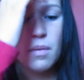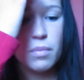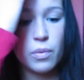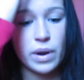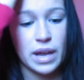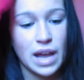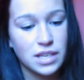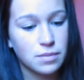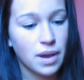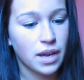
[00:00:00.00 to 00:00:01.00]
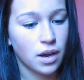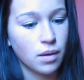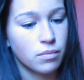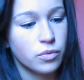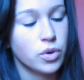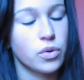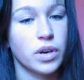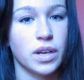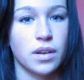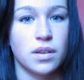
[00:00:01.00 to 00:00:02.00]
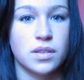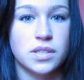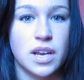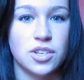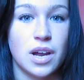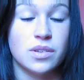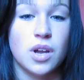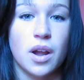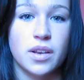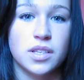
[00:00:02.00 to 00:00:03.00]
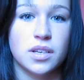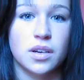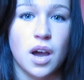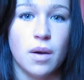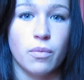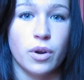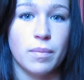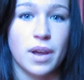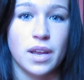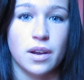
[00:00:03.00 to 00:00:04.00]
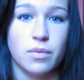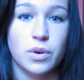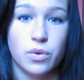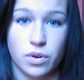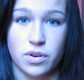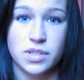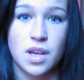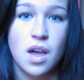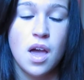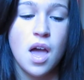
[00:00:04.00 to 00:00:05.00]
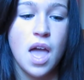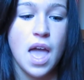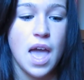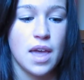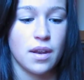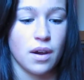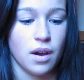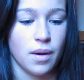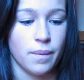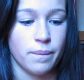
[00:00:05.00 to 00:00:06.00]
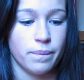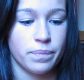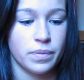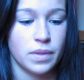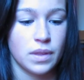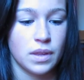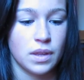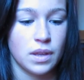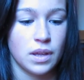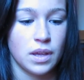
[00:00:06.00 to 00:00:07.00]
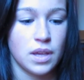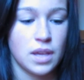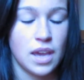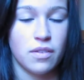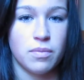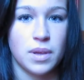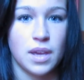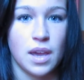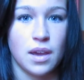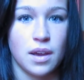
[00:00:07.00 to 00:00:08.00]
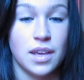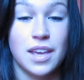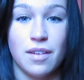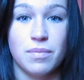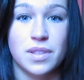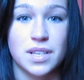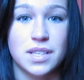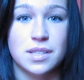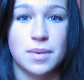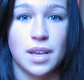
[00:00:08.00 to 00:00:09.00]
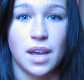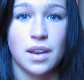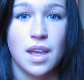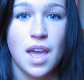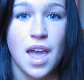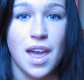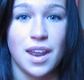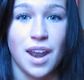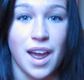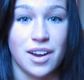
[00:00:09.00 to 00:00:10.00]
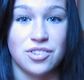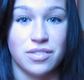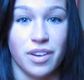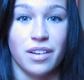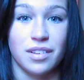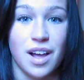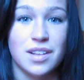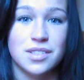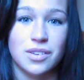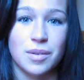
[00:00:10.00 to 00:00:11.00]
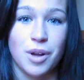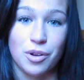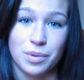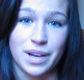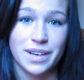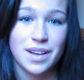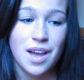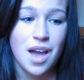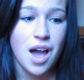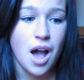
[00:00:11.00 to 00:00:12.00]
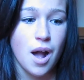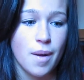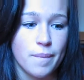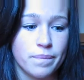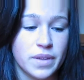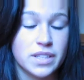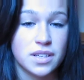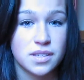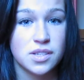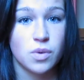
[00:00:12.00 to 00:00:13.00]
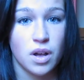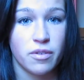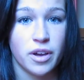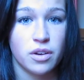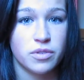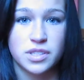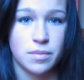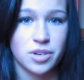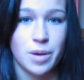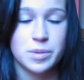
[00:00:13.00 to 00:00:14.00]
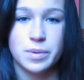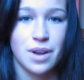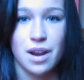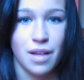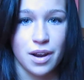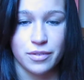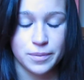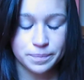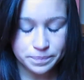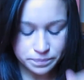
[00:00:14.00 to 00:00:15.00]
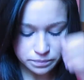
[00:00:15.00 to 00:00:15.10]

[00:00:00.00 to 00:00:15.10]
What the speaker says: but when I got to my recruiting station, I was talking to one of my recruiters, and he gave the test to me again, and I actually failed a lot, so I'm colorblind. It does disqualify you for some jobs, but not a lot of them.